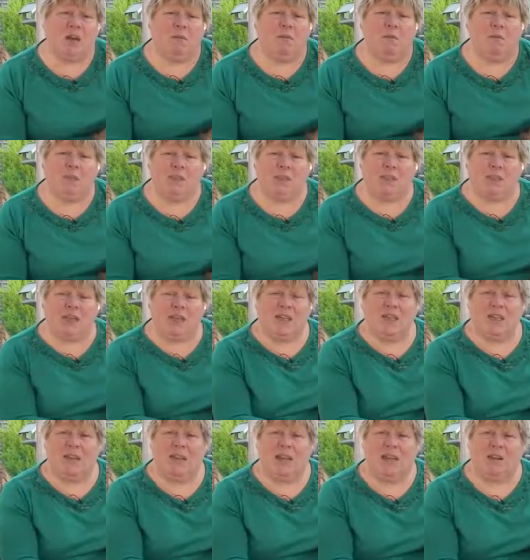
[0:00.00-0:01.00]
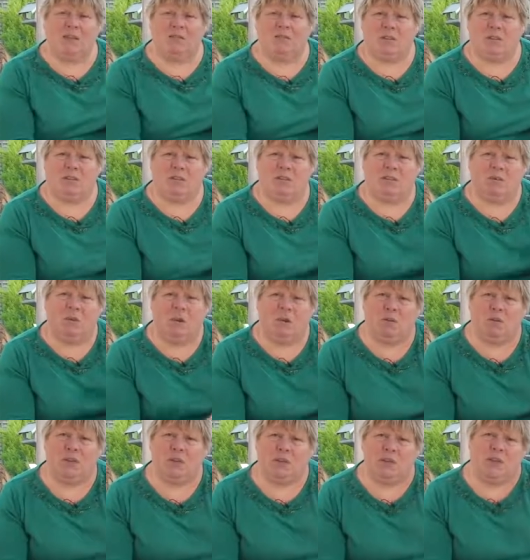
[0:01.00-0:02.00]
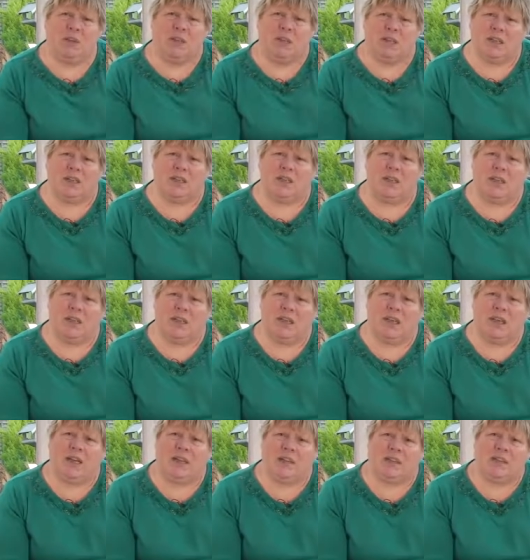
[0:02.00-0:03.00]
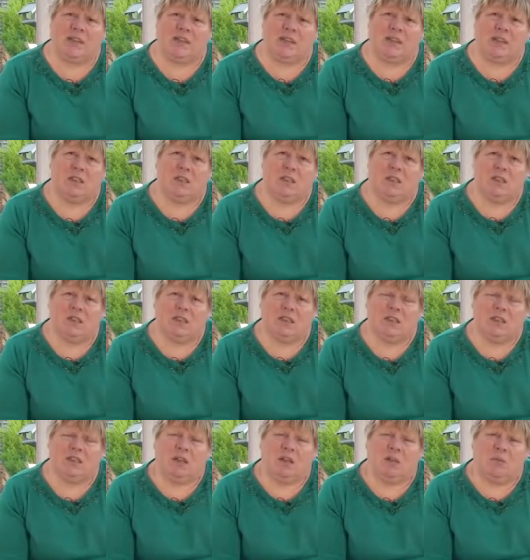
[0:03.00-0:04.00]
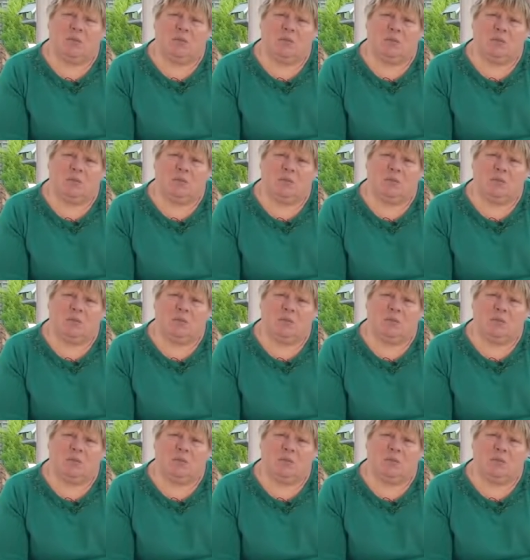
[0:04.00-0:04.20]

we send it out to new owners and things like that. So,